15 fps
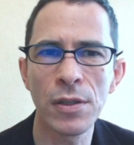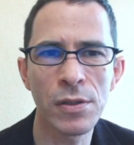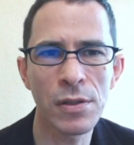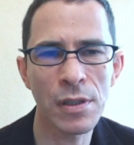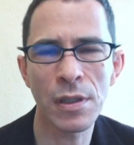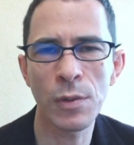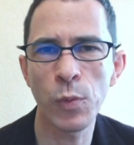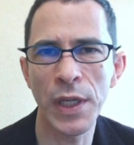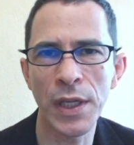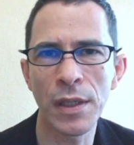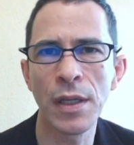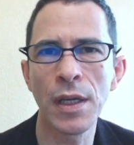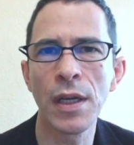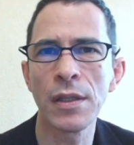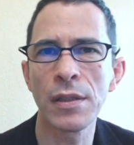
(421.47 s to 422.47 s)
who's going to win
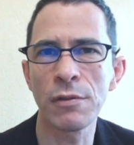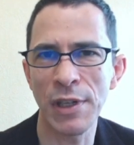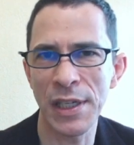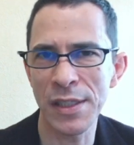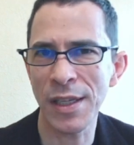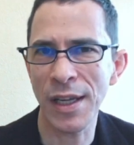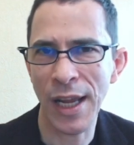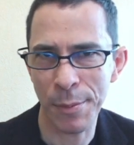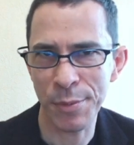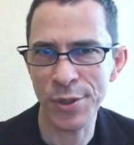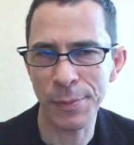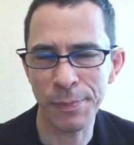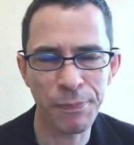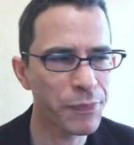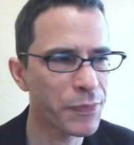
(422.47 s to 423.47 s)
the race to
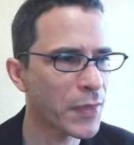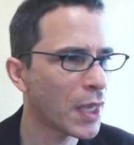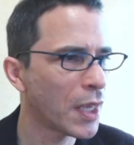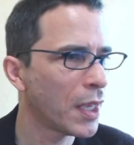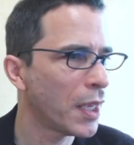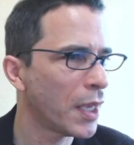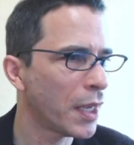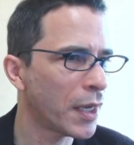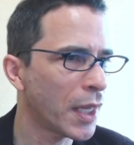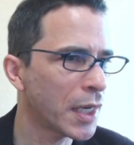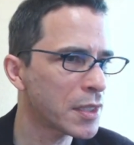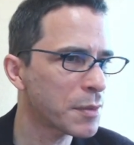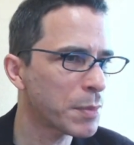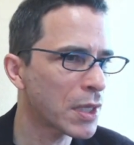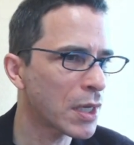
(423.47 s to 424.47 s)
capture. And that
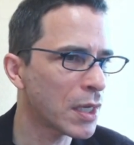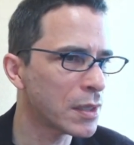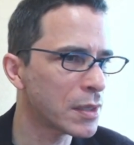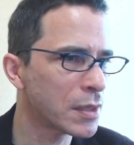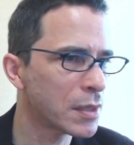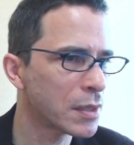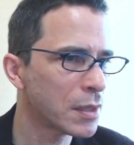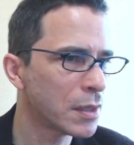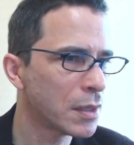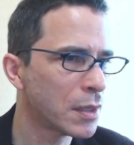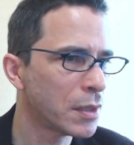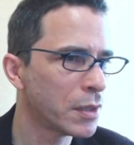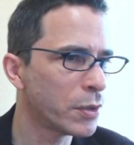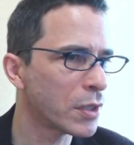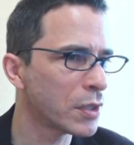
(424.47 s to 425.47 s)
is because
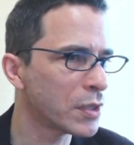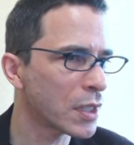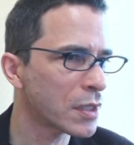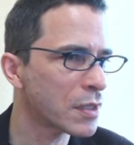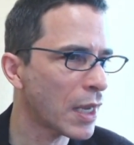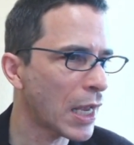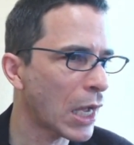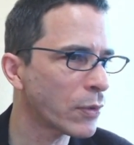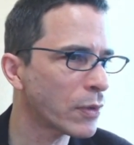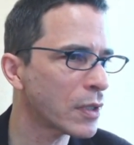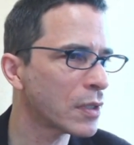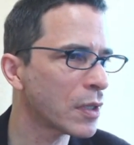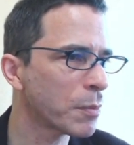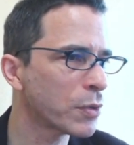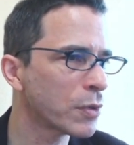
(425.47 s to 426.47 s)
you can just count the
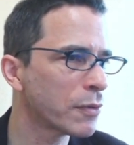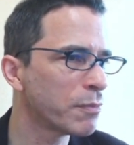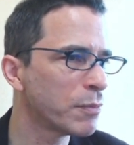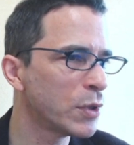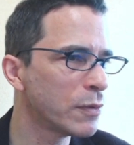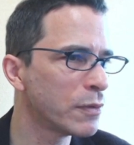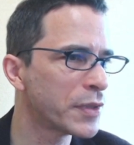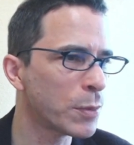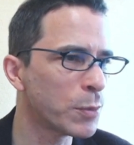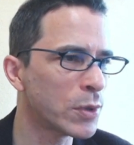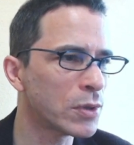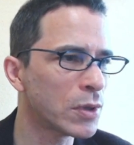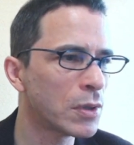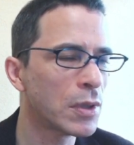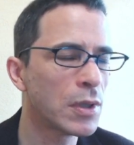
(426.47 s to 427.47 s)
number of moves it
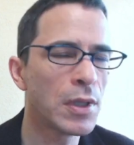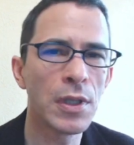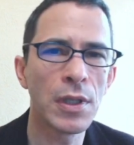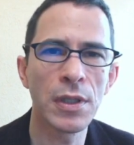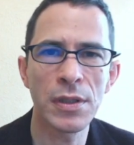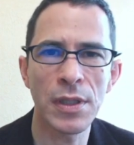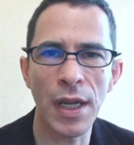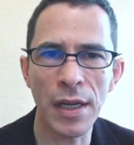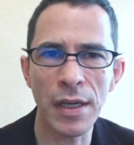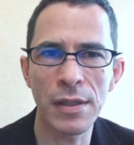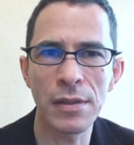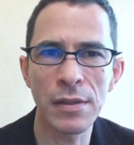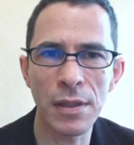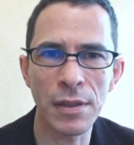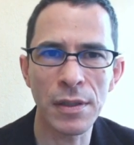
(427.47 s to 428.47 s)
will take
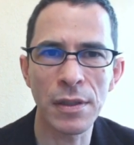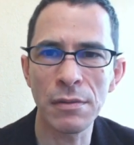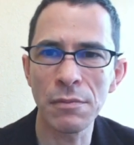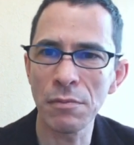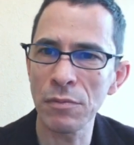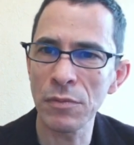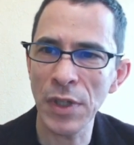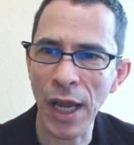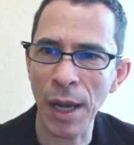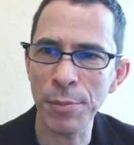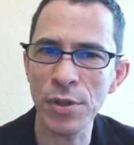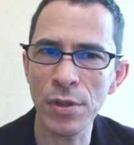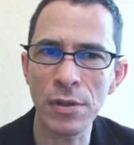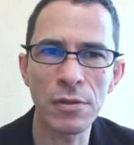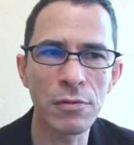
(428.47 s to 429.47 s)
to
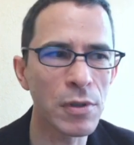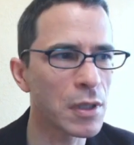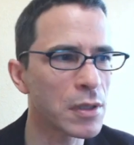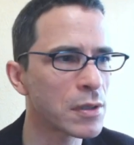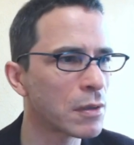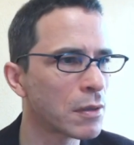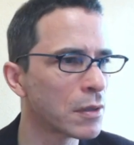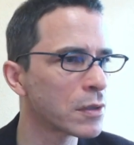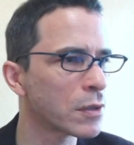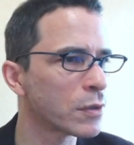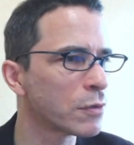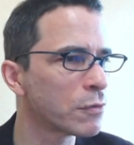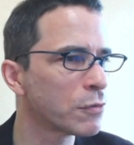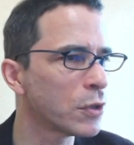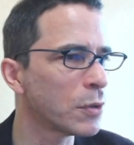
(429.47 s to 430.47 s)
capture a
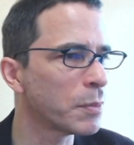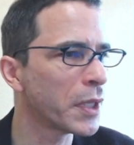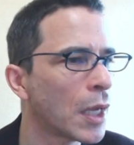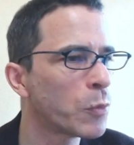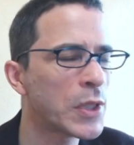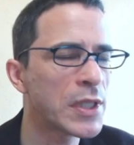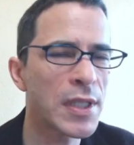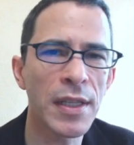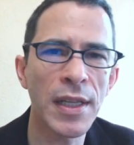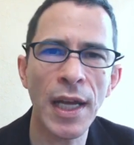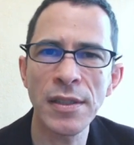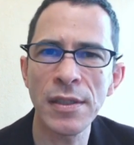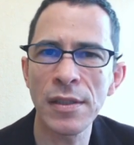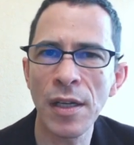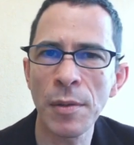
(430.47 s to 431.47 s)
certain group. And we say
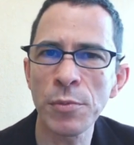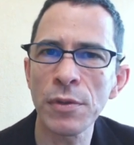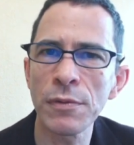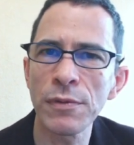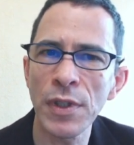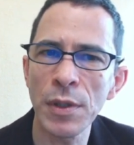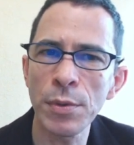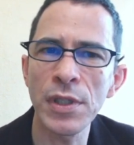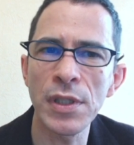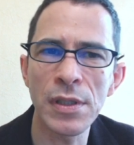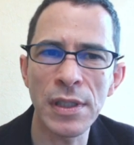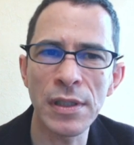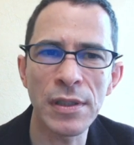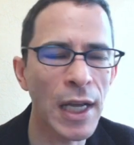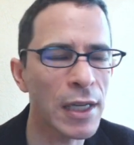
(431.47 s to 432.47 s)
that's the number of liberties
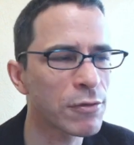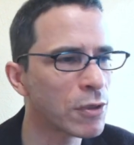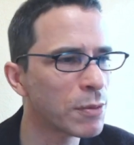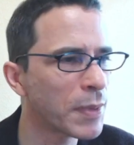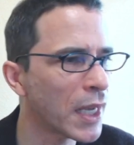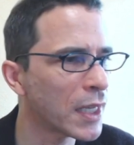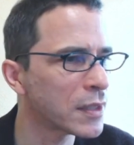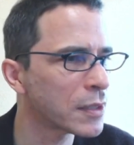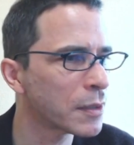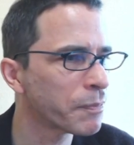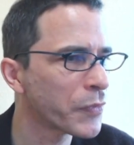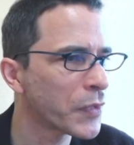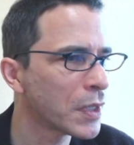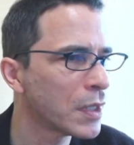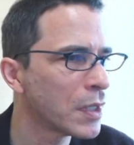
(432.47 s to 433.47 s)
that that group has.
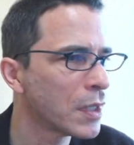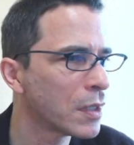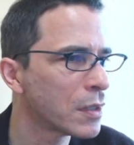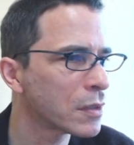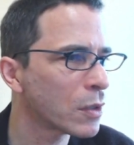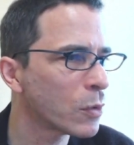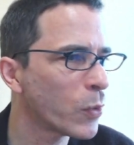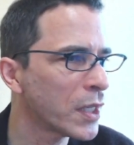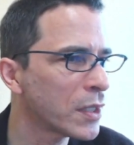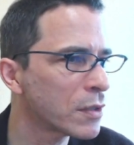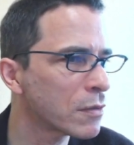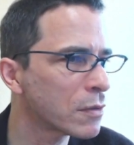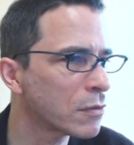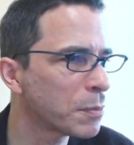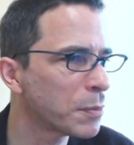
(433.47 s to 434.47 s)
So white's
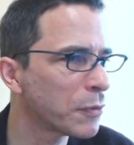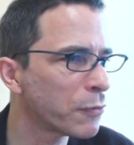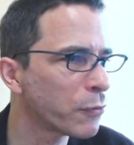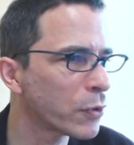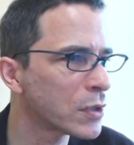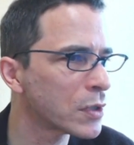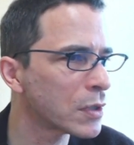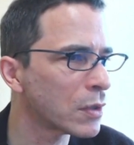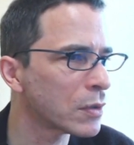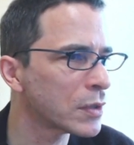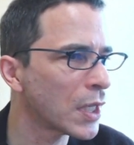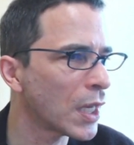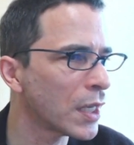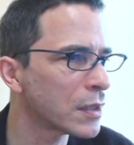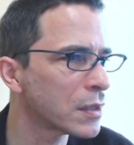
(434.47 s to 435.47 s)
group of 4 stones
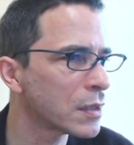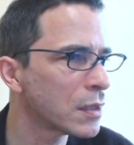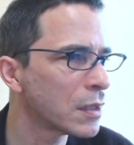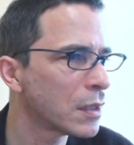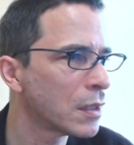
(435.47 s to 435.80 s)
has